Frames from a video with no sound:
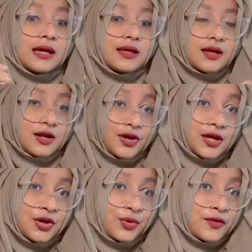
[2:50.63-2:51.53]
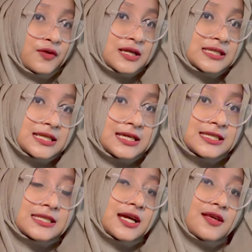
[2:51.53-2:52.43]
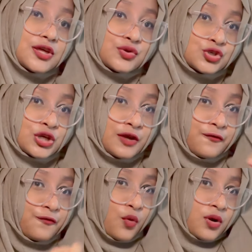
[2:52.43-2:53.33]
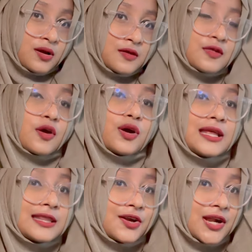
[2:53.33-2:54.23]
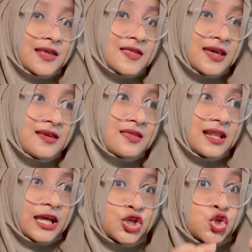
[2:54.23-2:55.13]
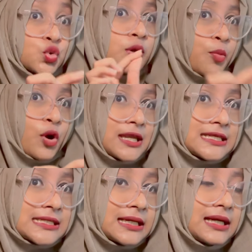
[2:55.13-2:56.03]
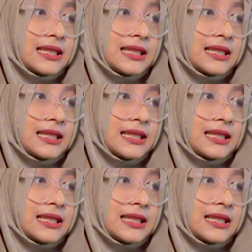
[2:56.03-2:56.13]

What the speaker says: Korean universities usually focus in their essays like to the point.